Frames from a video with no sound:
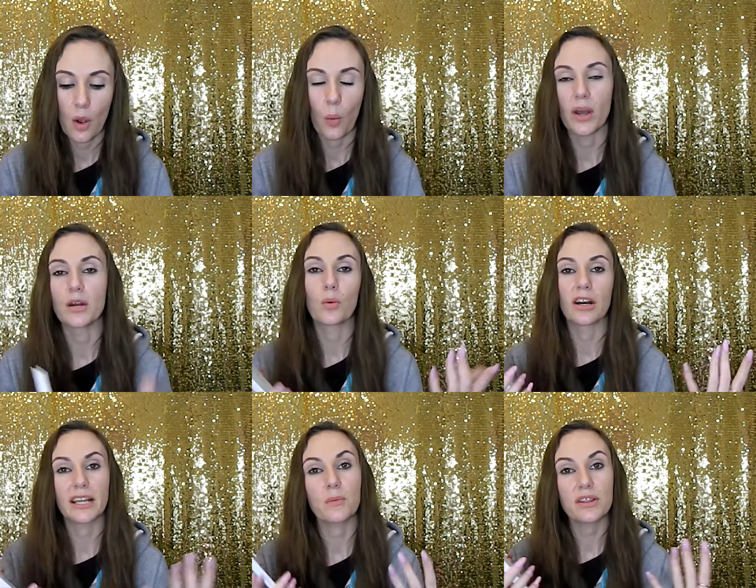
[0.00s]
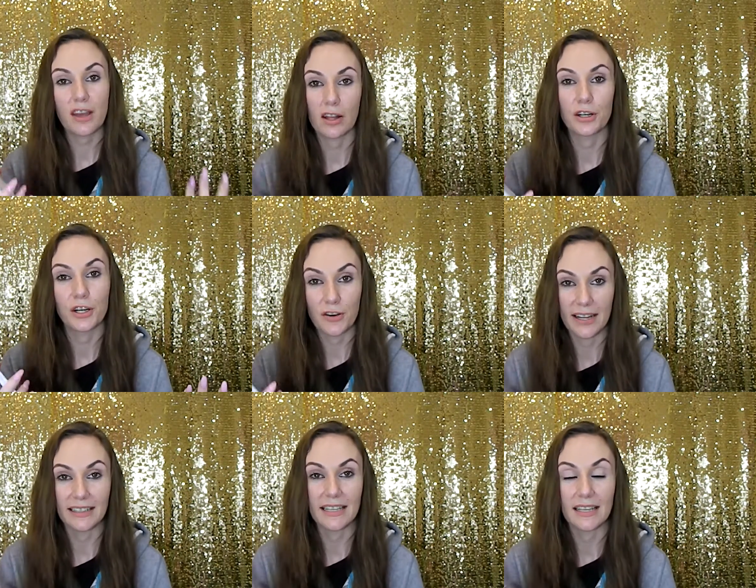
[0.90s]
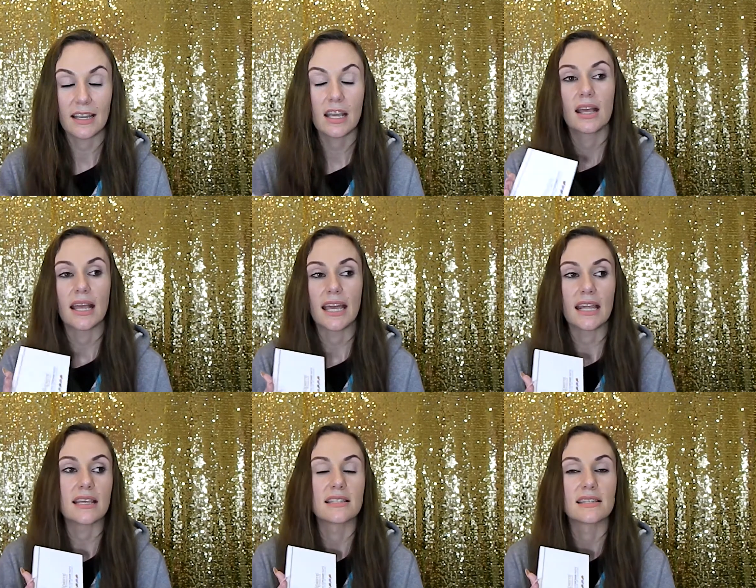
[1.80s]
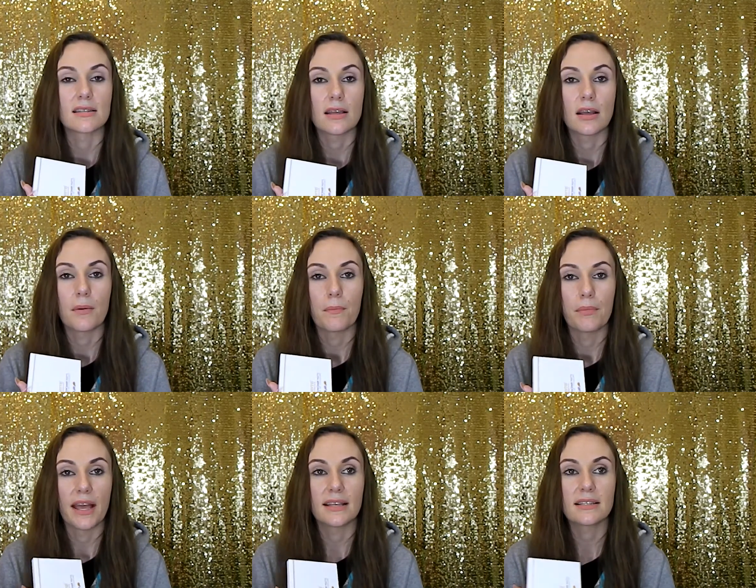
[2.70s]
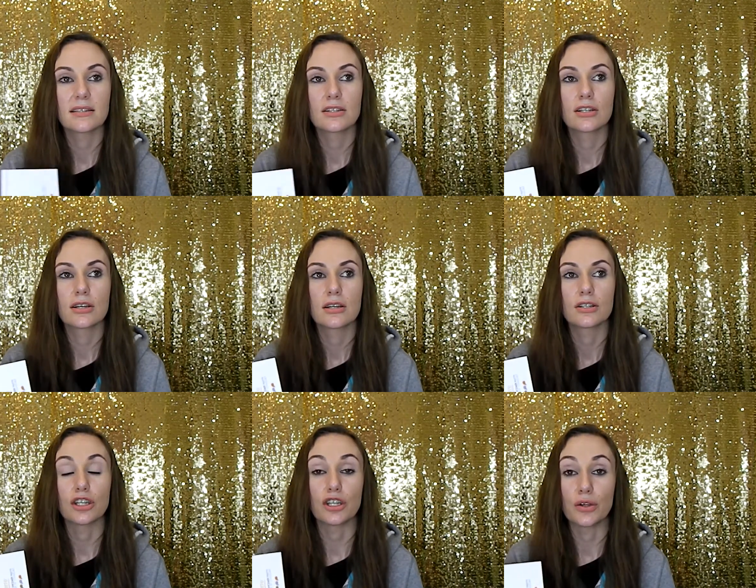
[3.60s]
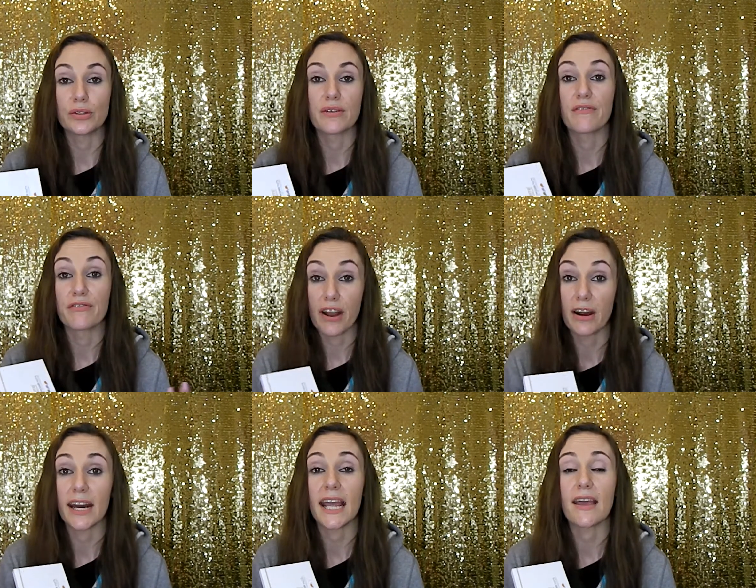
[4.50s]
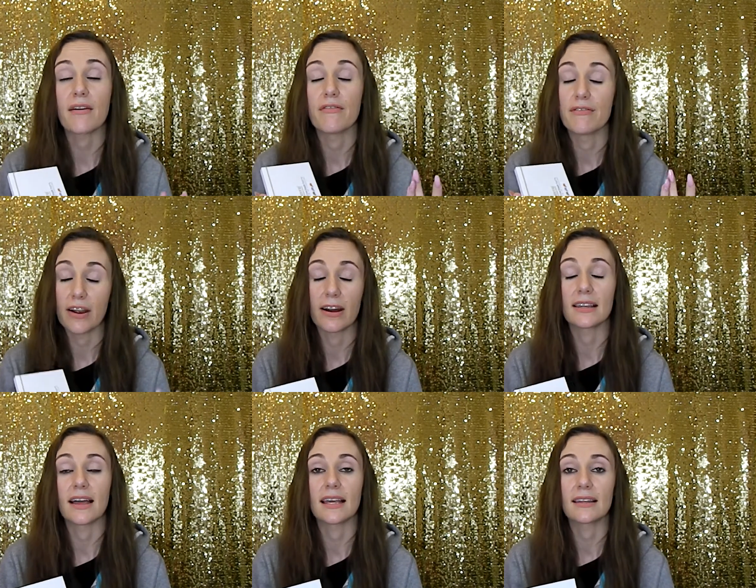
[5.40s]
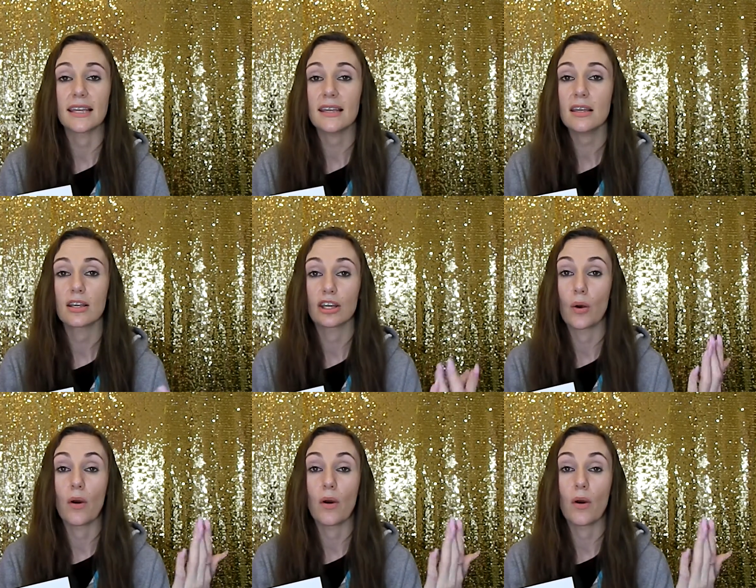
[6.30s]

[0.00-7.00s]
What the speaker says: When working with color correcting, it is best to use very lightly. Go